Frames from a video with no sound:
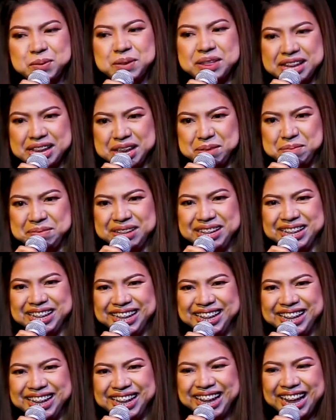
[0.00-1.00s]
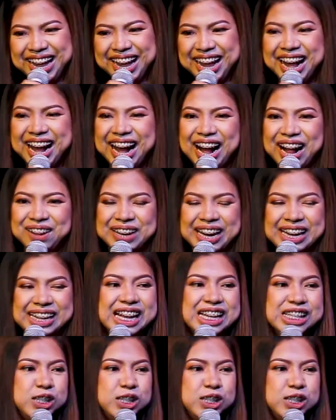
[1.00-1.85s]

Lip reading: with him. All right,